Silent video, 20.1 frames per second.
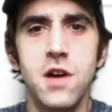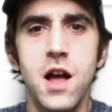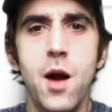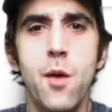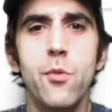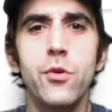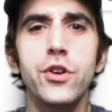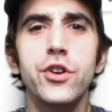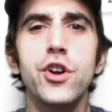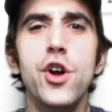
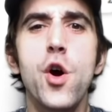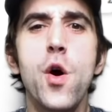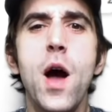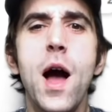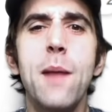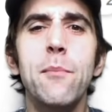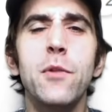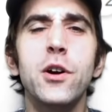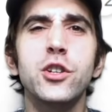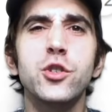I want to know
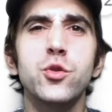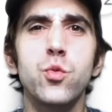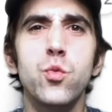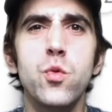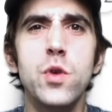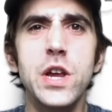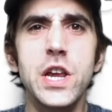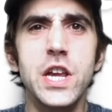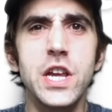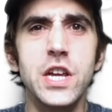how much
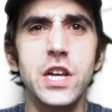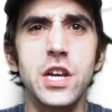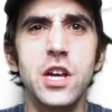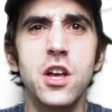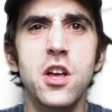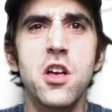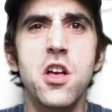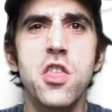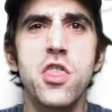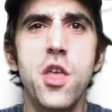we,
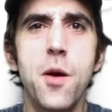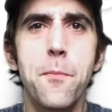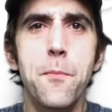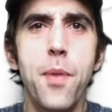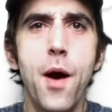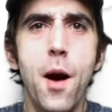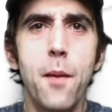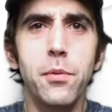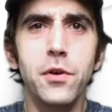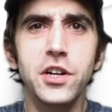the
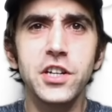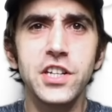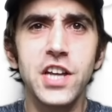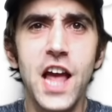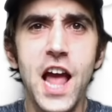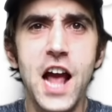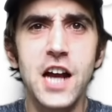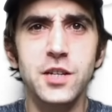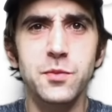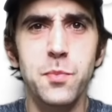public
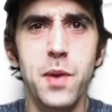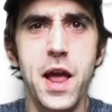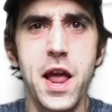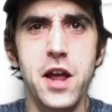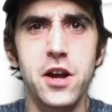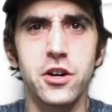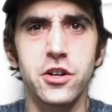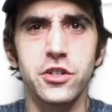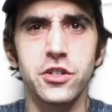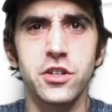
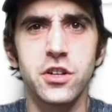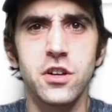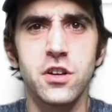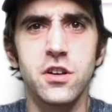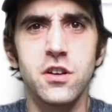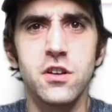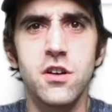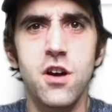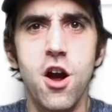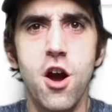taxpayers,
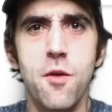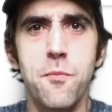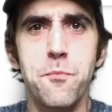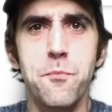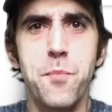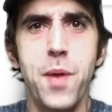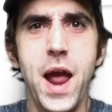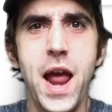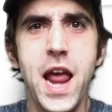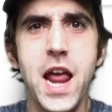
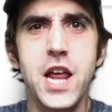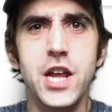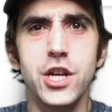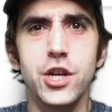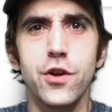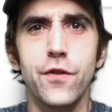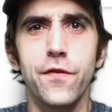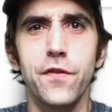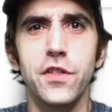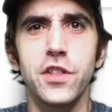are paying
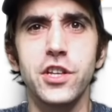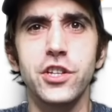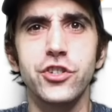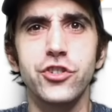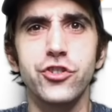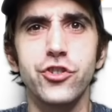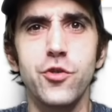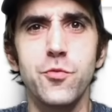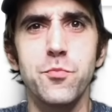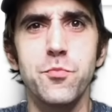you for this
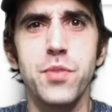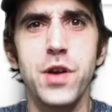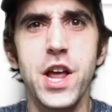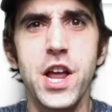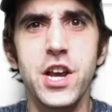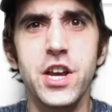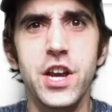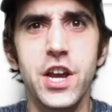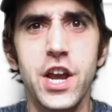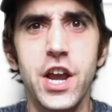
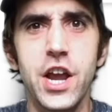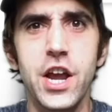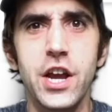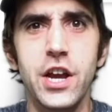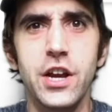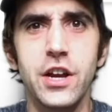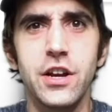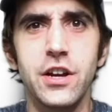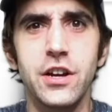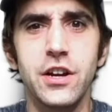
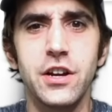stupidity."